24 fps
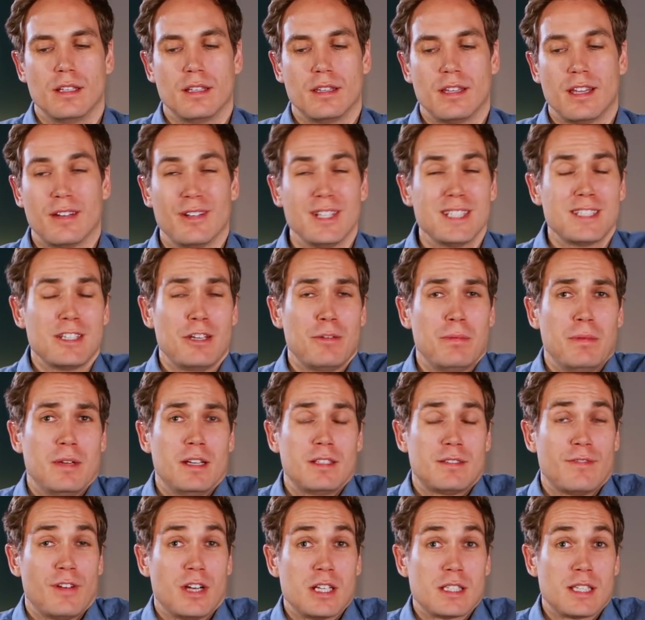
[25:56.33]
There is no,
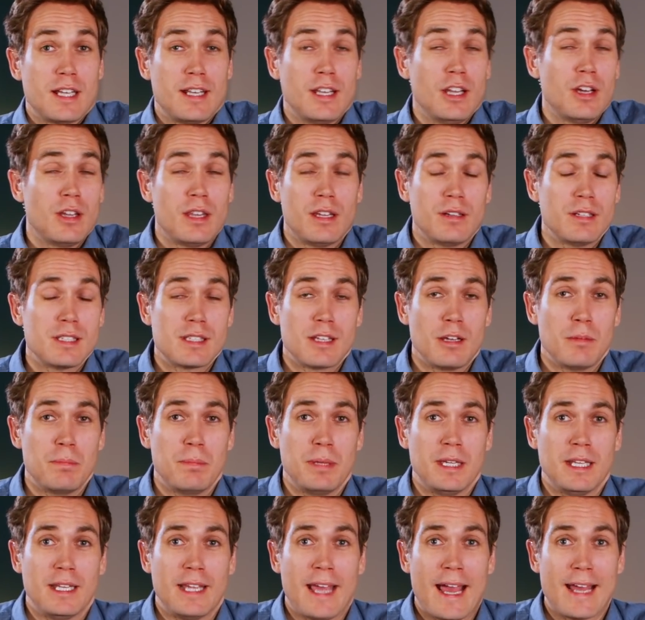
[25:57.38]
as far as I know, there is no
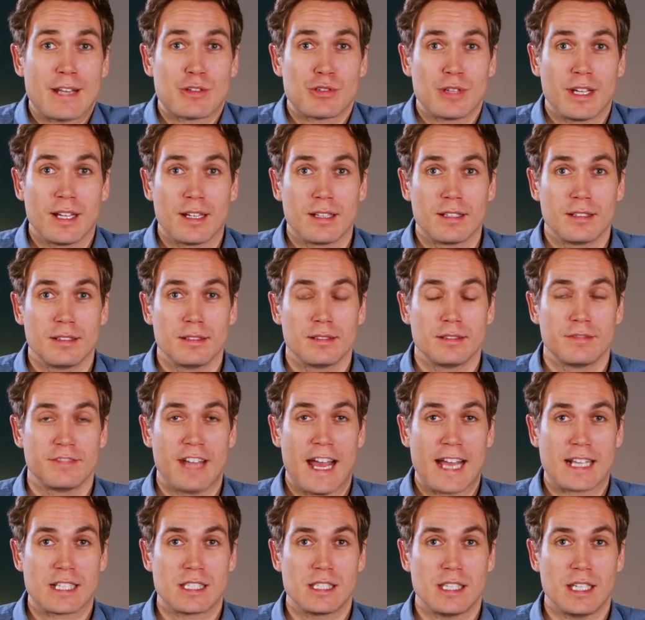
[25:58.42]
pediatric
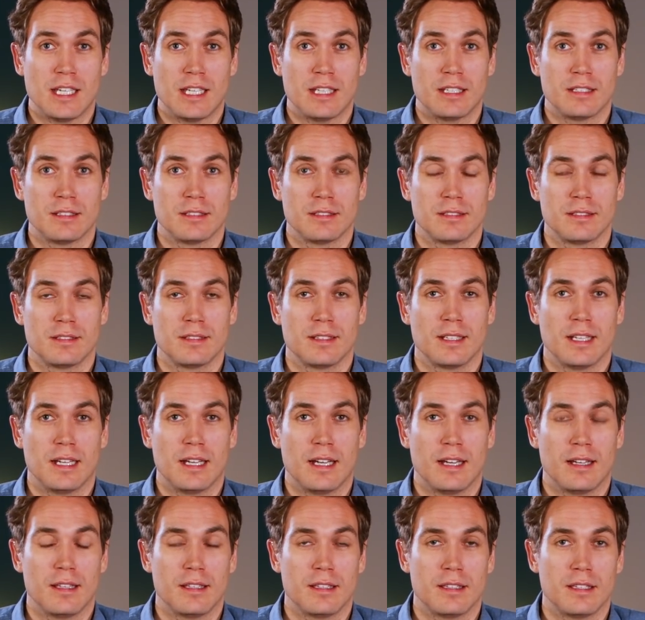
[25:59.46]
vaccine
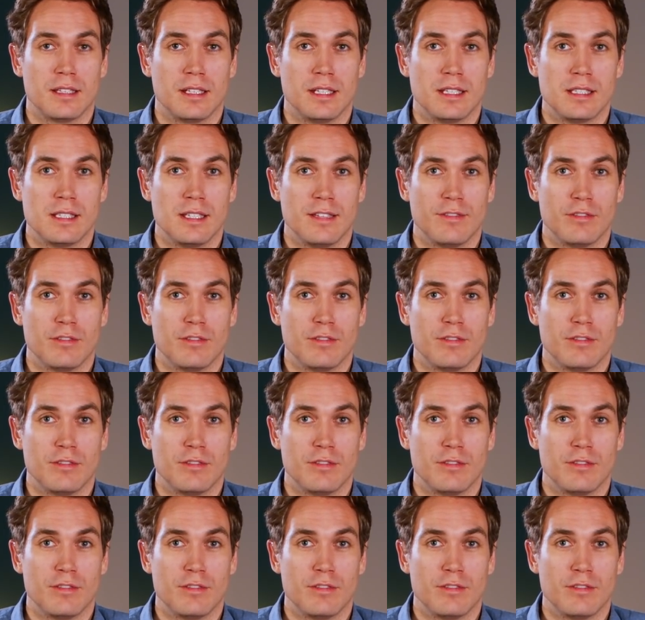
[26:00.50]
that is